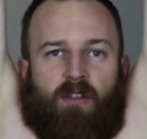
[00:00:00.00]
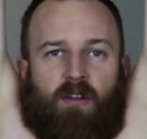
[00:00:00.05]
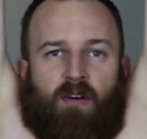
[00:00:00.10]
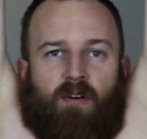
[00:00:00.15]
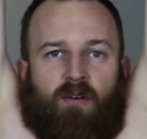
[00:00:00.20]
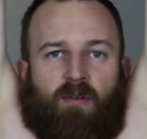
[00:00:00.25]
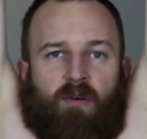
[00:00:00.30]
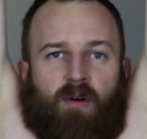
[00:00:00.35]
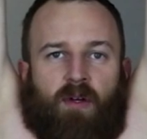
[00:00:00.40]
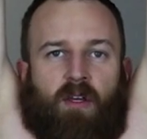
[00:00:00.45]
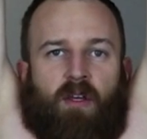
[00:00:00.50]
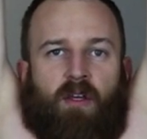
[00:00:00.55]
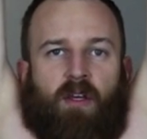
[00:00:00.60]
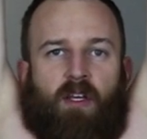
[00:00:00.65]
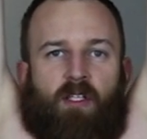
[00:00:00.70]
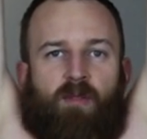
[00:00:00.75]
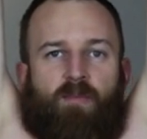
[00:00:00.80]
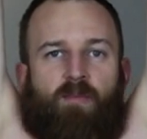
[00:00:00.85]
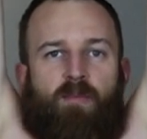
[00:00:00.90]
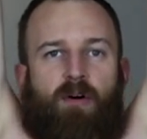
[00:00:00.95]
do
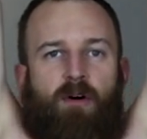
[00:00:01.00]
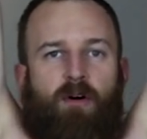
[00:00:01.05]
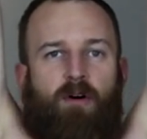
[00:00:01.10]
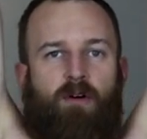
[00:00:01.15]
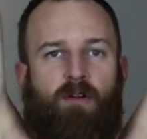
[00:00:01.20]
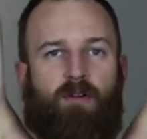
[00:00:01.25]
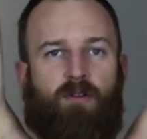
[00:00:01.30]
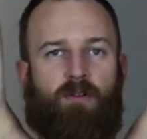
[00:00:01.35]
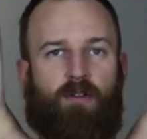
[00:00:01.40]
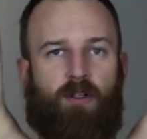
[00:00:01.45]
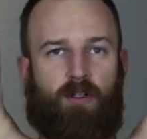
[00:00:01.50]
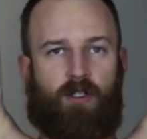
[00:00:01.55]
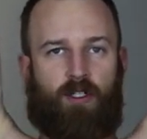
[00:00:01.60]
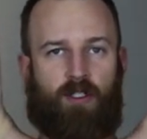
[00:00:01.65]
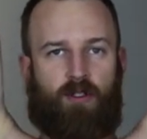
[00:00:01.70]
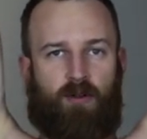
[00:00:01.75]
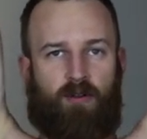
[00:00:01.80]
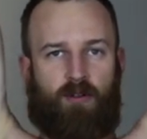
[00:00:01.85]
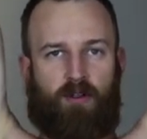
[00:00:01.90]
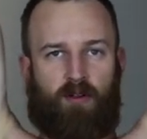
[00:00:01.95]
is pull your
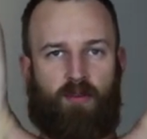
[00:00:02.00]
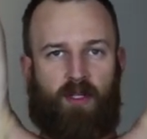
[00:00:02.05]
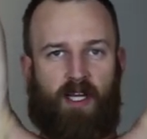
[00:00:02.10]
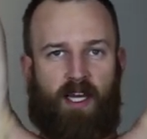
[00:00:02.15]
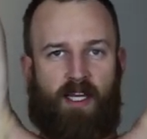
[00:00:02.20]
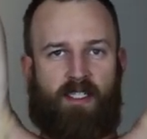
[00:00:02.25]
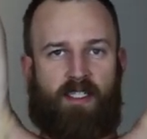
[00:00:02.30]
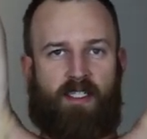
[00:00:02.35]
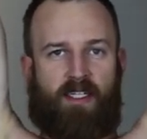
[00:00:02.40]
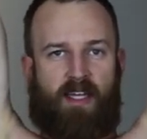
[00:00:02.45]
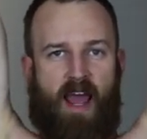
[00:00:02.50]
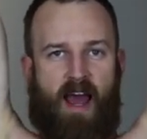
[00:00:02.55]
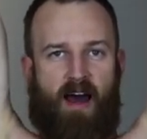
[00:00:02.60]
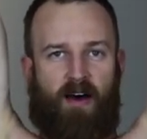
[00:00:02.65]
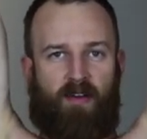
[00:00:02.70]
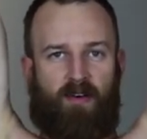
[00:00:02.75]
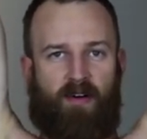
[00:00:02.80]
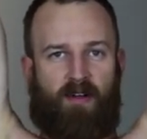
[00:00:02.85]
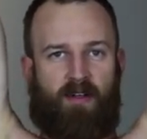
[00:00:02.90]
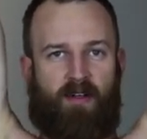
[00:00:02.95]
shoulder blades
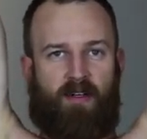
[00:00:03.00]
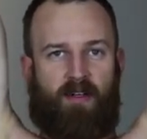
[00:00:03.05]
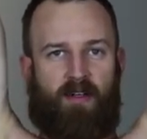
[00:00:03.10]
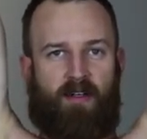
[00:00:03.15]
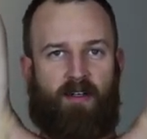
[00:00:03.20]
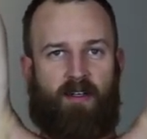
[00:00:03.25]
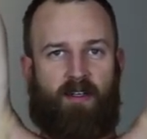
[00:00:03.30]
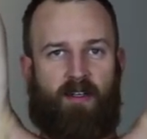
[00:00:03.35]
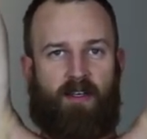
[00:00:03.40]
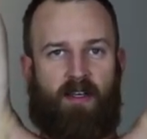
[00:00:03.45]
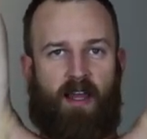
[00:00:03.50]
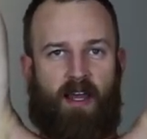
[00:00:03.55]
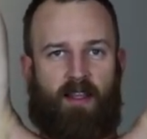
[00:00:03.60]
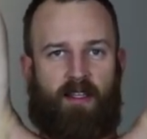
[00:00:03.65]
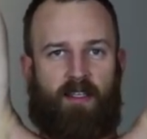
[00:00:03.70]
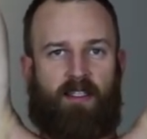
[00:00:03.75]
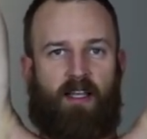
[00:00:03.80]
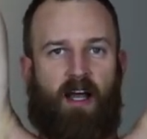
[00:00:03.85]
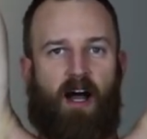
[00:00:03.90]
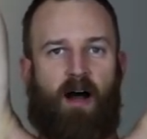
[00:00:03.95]
down. At
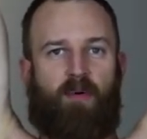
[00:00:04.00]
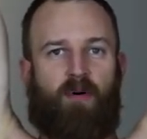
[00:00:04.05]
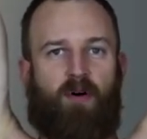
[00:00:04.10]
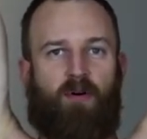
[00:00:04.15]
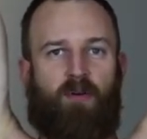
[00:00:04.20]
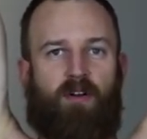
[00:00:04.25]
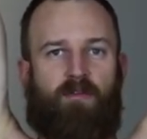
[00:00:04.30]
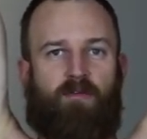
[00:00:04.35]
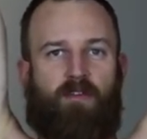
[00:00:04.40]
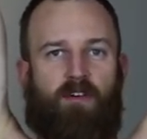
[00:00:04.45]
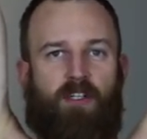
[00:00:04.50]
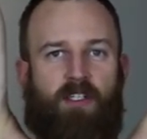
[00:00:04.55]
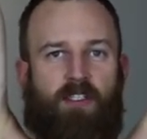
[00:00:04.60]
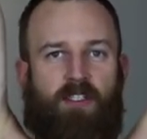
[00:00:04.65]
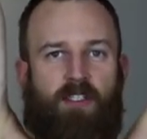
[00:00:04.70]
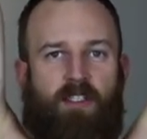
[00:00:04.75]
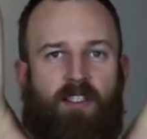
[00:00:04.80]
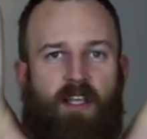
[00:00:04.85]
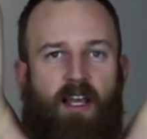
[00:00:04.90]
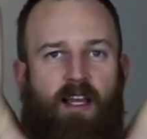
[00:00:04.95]
the top, hold it for
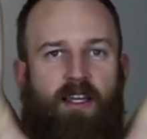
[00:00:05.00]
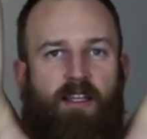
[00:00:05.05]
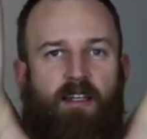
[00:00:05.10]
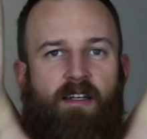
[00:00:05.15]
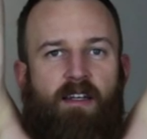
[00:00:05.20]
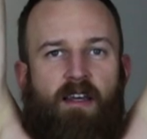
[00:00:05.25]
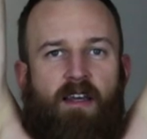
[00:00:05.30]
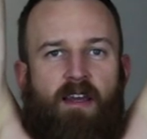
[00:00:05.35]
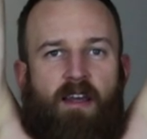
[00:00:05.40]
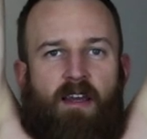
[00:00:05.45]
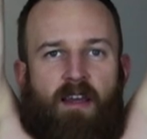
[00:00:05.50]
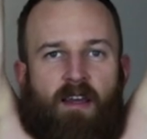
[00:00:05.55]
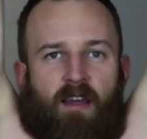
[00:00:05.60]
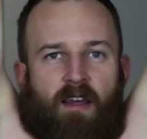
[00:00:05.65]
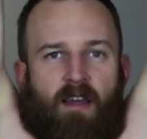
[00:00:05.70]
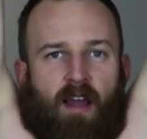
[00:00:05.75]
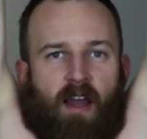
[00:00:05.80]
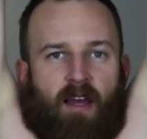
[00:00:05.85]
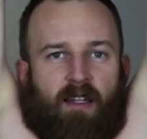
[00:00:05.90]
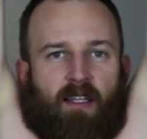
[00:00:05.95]
just a second,
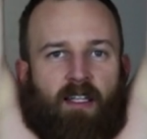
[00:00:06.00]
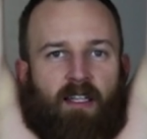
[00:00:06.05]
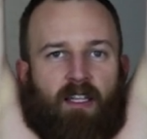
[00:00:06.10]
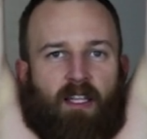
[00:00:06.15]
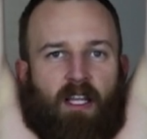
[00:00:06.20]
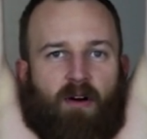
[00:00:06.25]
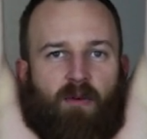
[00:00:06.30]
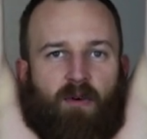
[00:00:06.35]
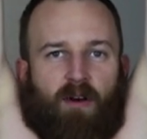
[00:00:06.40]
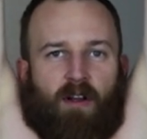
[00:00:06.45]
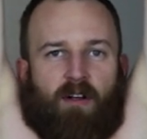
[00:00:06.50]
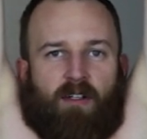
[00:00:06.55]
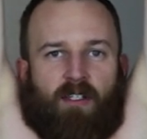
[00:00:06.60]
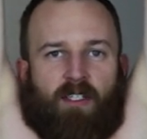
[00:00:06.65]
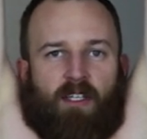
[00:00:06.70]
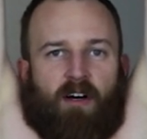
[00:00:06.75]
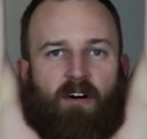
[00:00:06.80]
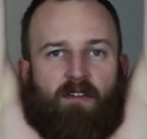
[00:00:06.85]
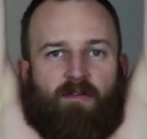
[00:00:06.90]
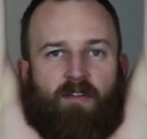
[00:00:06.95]
and then lower
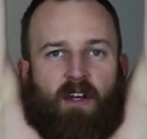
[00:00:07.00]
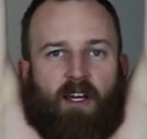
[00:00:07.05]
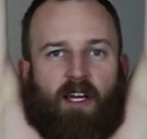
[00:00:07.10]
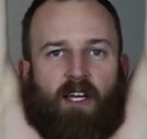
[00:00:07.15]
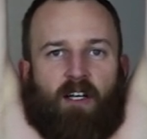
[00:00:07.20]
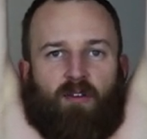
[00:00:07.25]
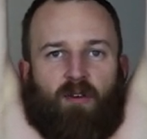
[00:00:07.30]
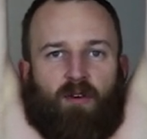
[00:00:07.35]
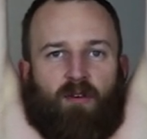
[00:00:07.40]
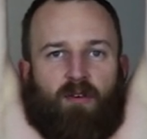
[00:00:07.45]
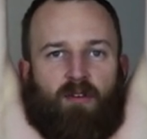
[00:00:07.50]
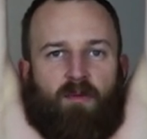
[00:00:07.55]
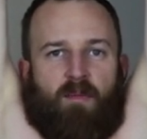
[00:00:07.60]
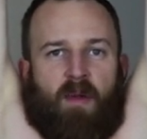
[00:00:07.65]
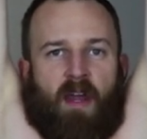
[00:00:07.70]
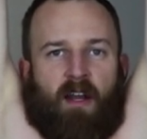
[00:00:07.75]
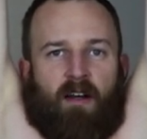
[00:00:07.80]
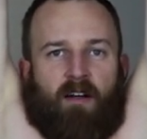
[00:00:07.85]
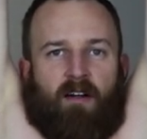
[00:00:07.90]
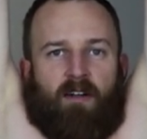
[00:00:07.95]
yourself in a controlled
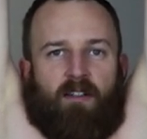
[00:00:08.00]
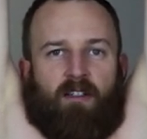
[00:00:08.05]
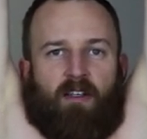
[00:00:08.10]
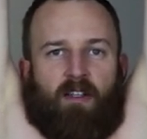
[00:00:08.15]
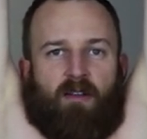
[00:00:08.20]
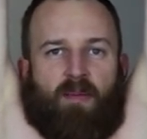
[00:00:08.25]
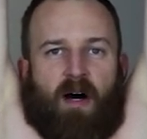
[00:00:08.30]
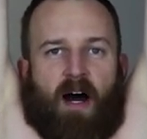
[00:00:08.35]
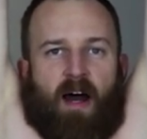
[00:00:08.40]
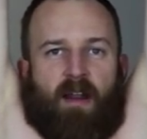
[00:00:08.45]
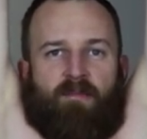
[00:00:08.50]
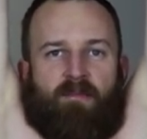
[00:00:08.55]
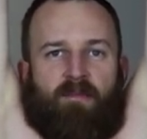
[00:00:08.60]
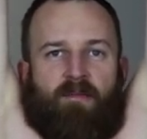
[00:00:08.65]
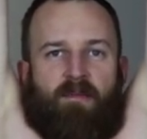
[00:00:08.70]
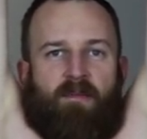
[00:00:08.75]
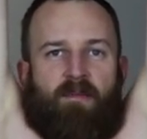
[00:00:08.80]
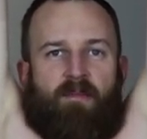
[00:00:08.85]
manner to the bottom.